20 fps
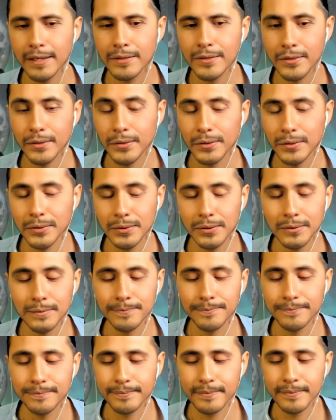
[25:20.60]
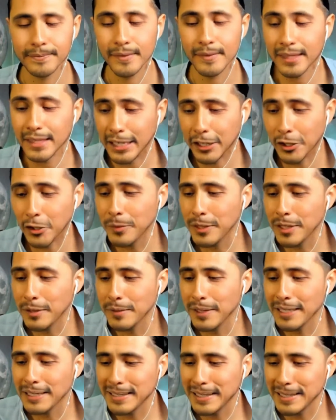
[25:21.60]
So I hope that
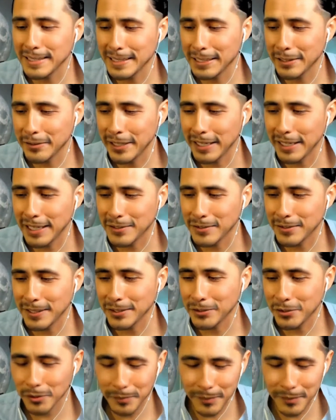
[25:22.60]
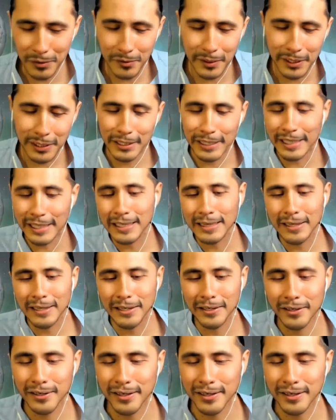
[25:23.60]
makes sense how I answered. It took me a while to get there.